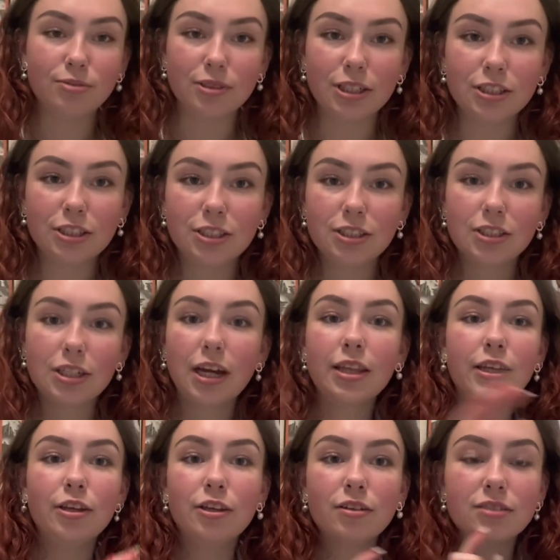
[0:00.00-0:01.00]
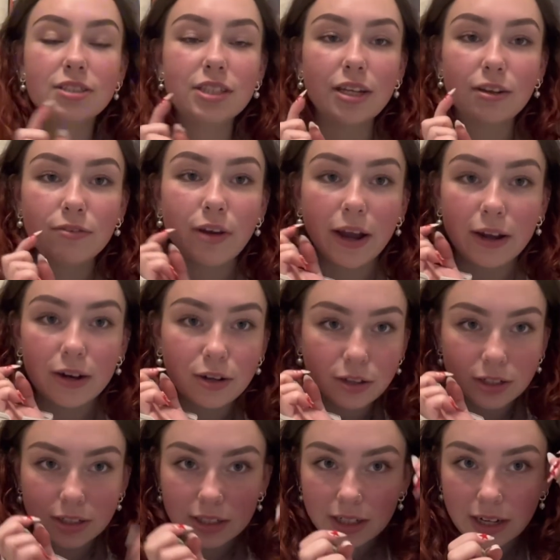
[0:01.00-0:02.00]
which I think you'll see if I
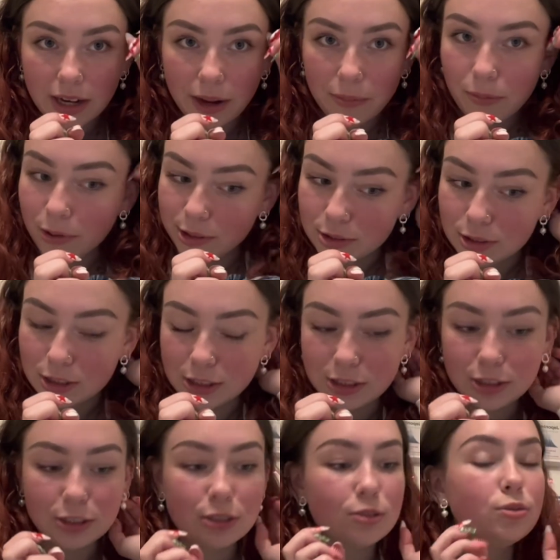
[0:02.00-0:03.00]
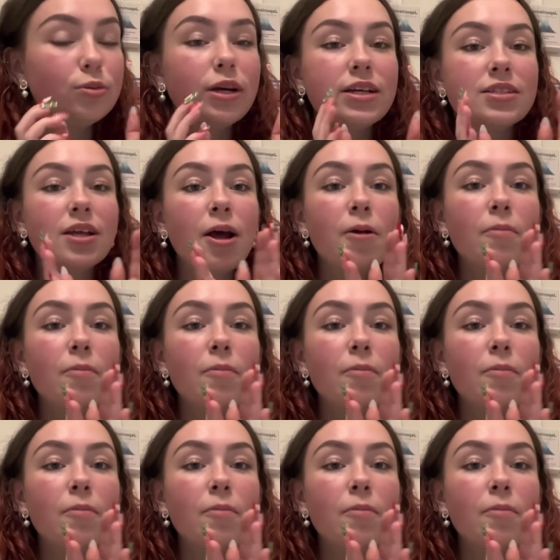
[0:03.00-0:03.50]
included the clip, which is just always